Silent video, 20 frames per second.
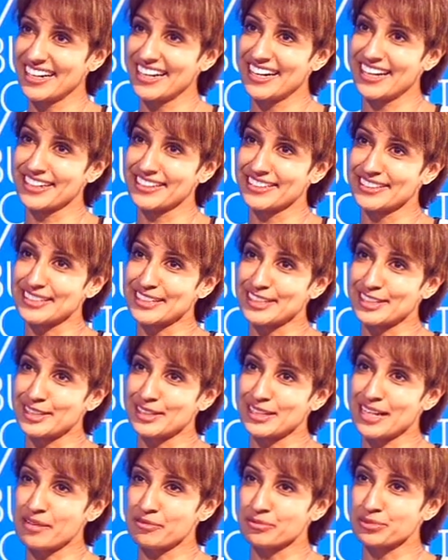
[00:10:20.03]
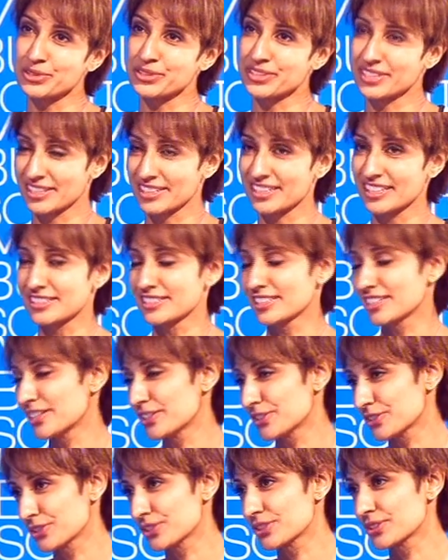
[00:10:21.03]
And I would
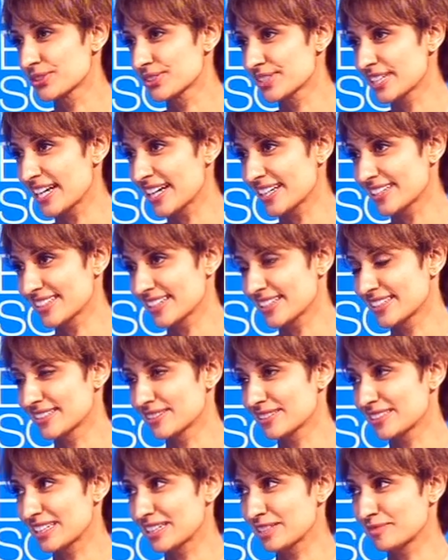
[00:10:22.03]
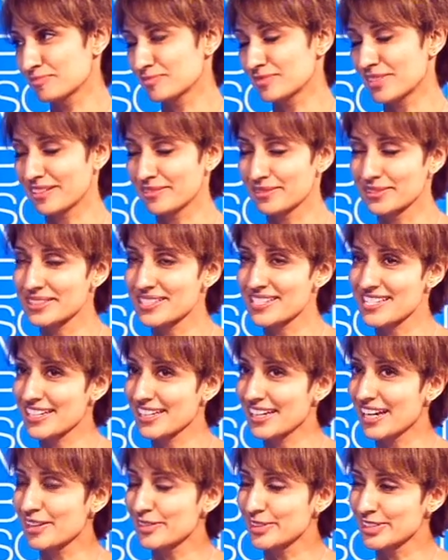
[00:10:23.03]
continue to do that. And I will
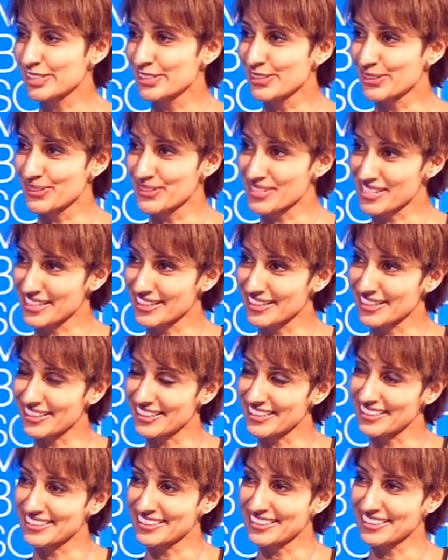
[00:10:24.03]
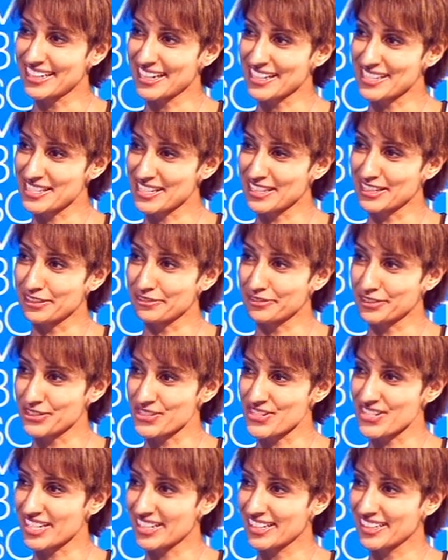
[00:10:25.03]
see how it goes in the
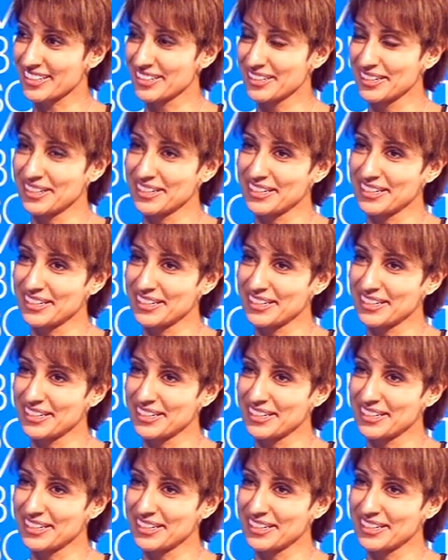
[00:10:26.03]
future.